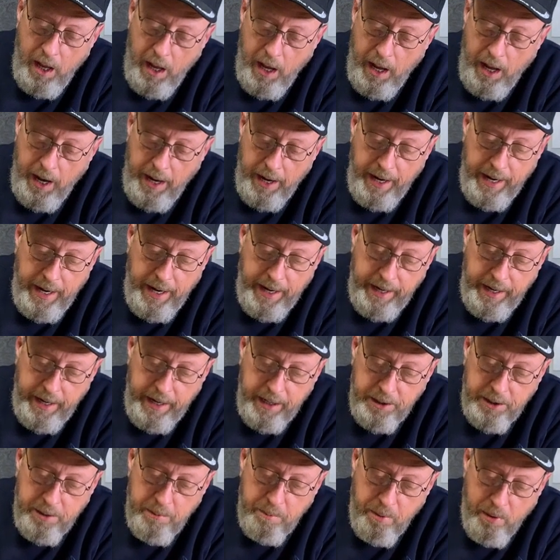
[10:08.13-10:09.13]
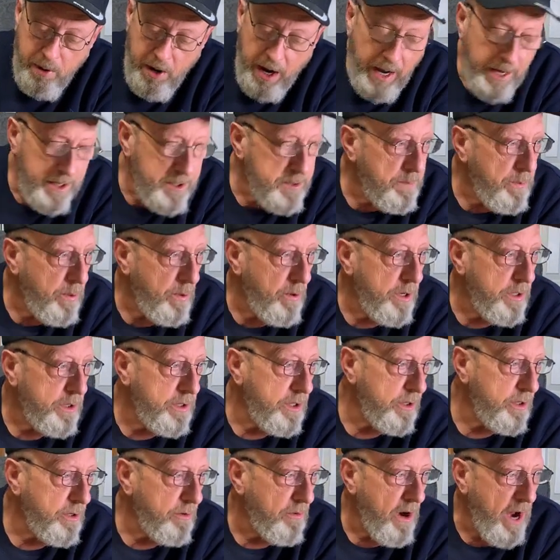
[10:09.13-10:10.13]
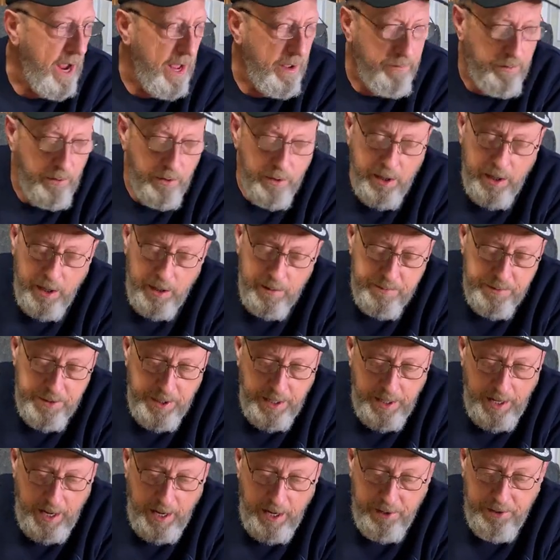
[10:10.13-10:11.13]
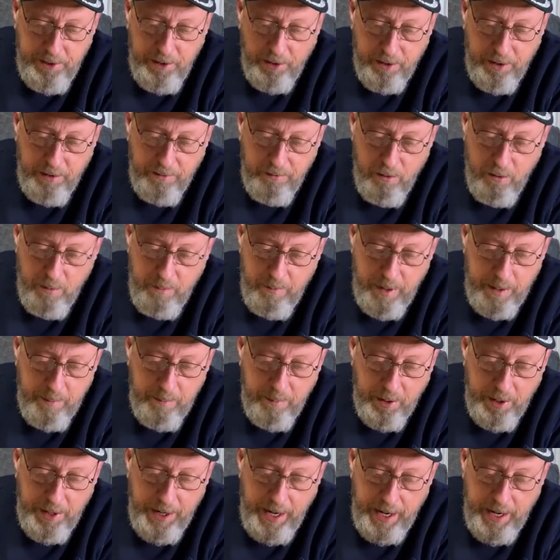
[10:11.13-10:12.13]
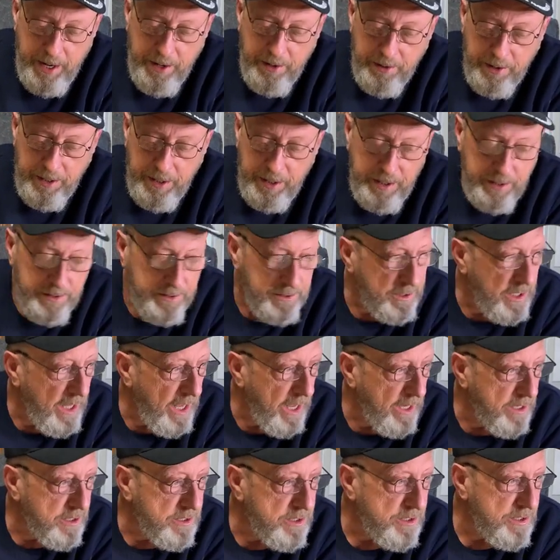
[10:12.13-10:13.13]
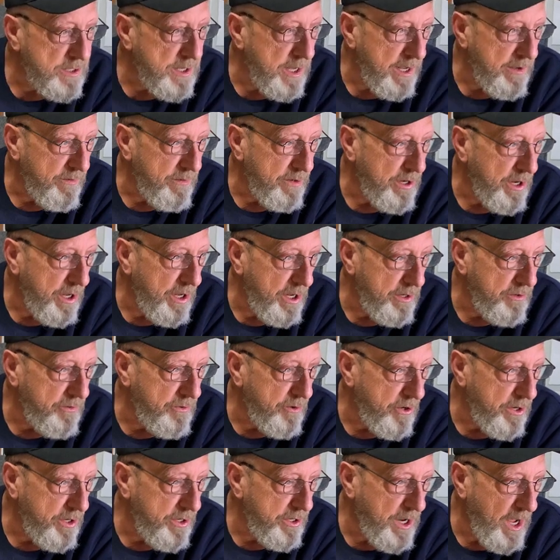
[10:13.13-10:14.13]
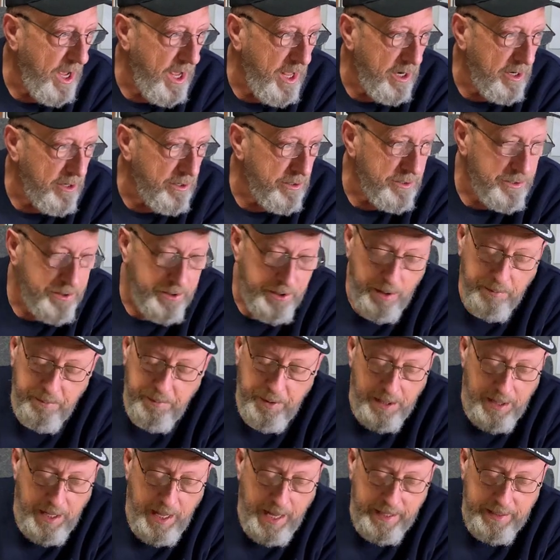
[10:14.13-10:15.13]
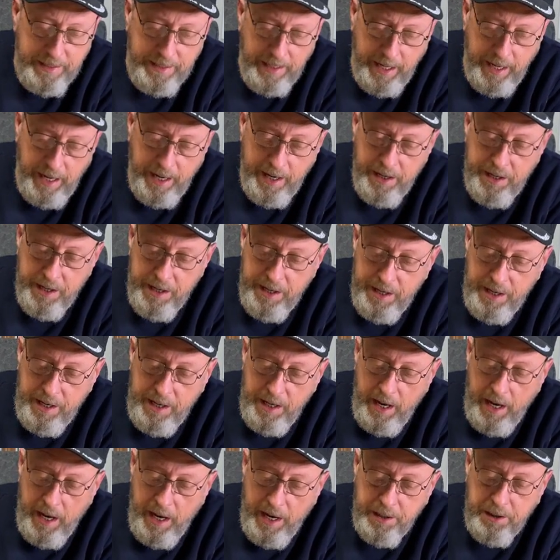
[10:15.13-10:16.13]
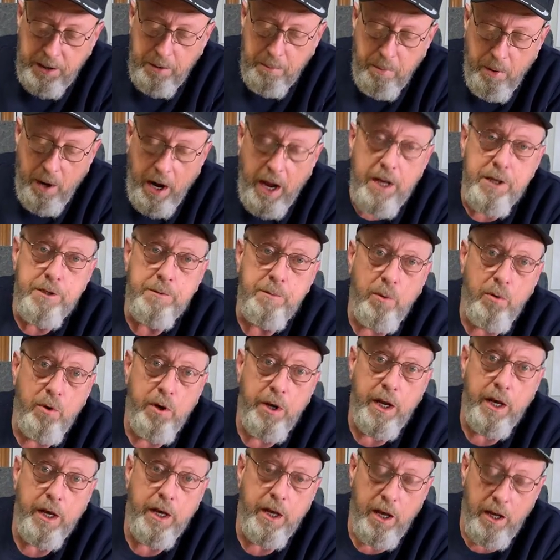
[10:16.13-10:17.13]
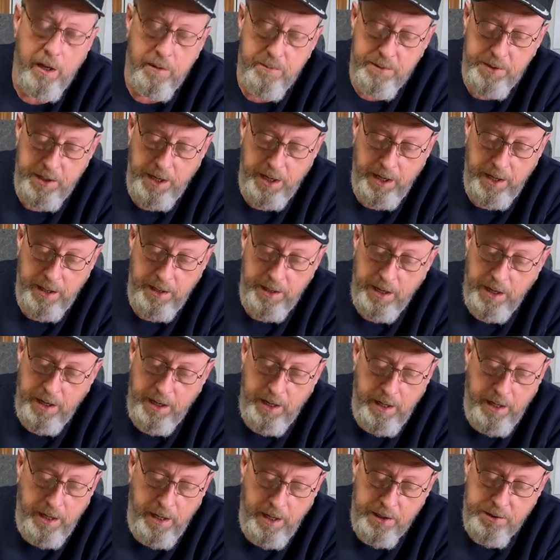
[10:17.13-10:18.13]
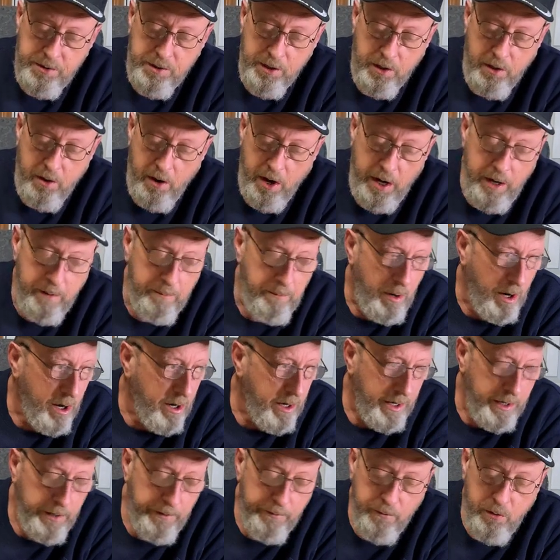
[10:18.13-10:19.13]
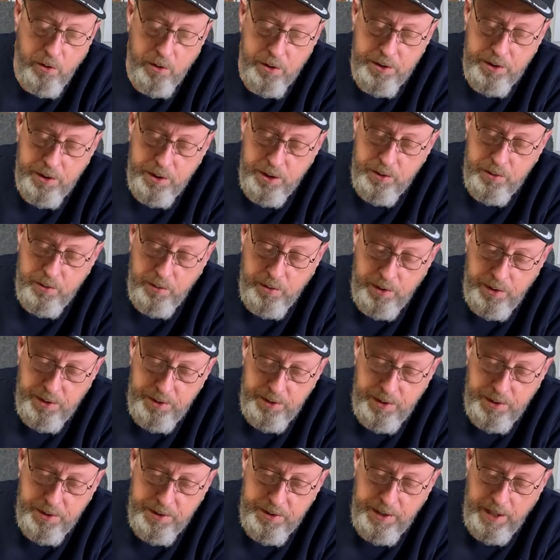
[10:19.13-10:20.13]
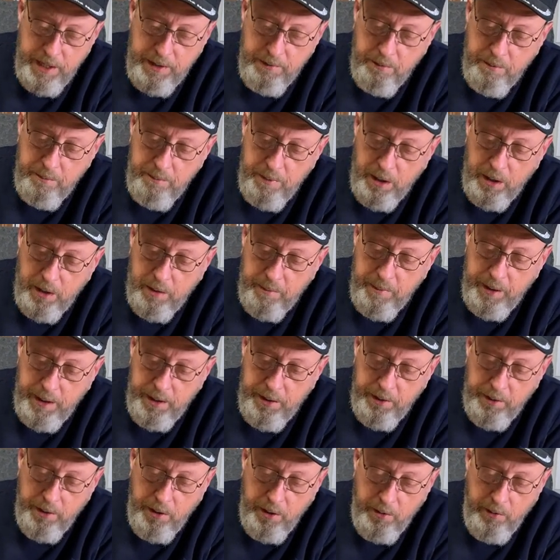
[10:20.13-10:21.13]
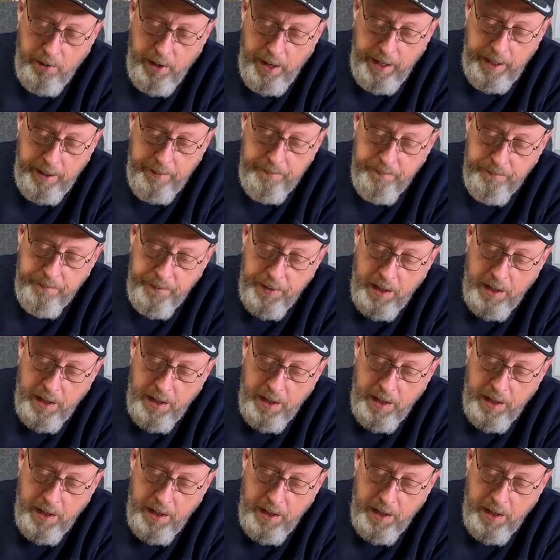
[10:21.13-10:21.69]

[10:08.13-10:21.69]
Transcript: And at the price point that the rifle comes in, I don't even remember now, It's like $700, something like that. At the price point it comes in, it's a great bargain. Of course, this one is in 7mm 08.